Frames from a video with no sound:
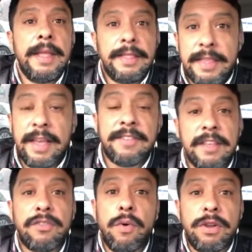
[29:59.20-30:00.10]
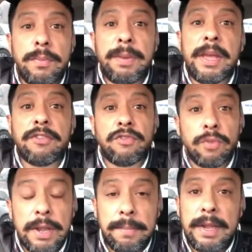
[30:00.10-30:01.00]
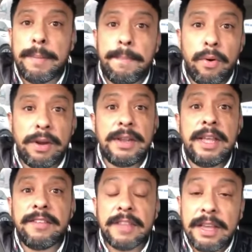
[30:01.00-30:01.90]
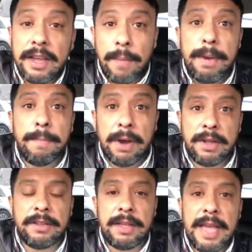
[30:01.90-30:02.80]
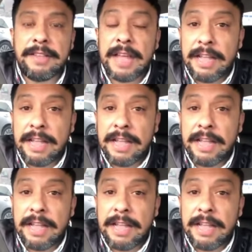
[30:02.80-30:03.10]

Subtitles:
This is going to be extremely important. This incoming month, as I